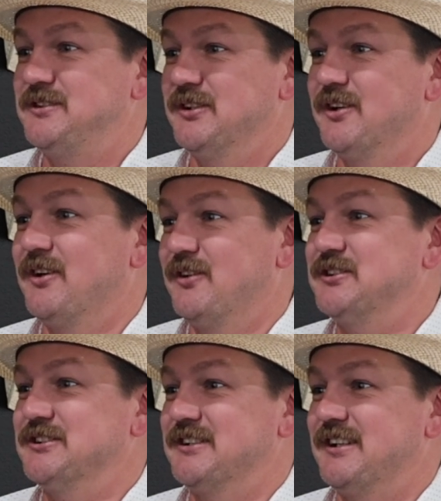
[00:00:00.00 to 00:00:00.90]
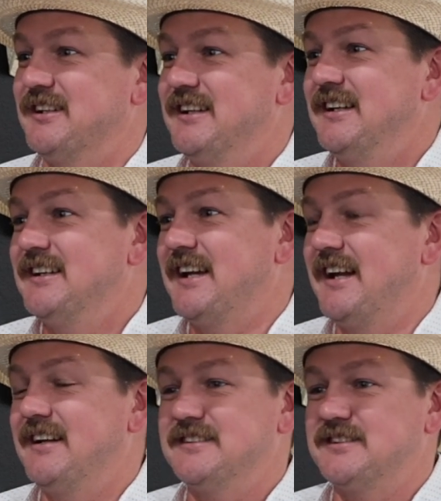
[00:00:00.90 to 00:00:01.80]
you're gonna know she's there.
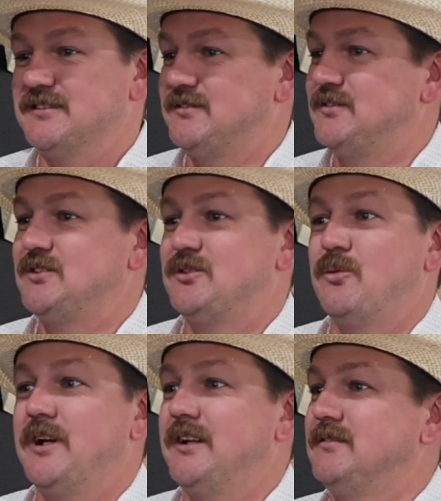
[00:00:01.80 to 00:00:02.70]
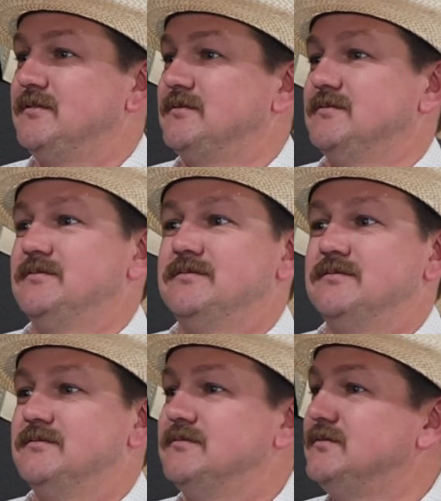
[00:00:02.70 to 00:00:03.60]
Cannon's sweet,
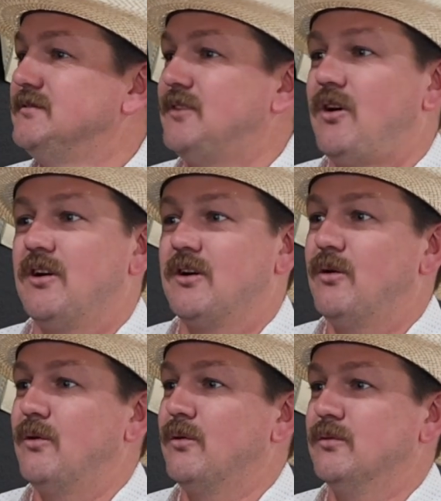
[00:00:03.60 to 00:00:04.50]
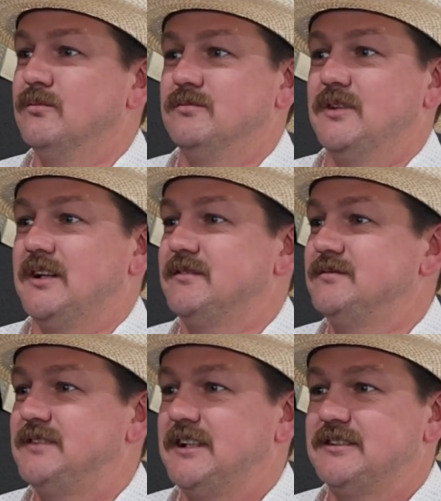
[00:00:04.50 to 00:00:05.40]
heart of gold,
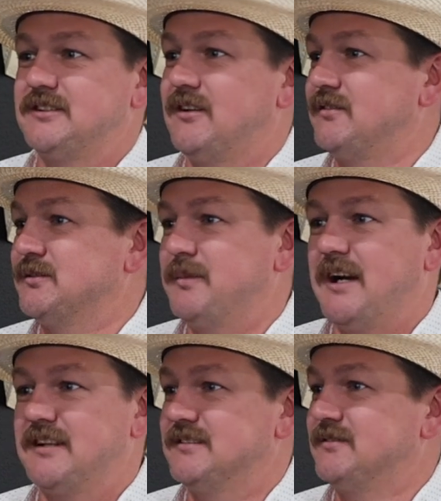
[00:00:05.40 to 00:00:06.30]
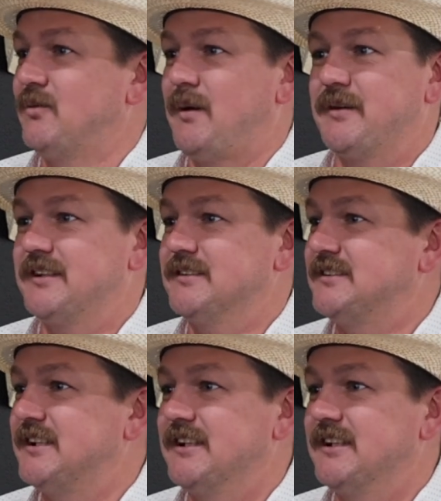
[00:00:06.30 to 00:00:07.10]
like takes the shirt off his back to wipe a kid's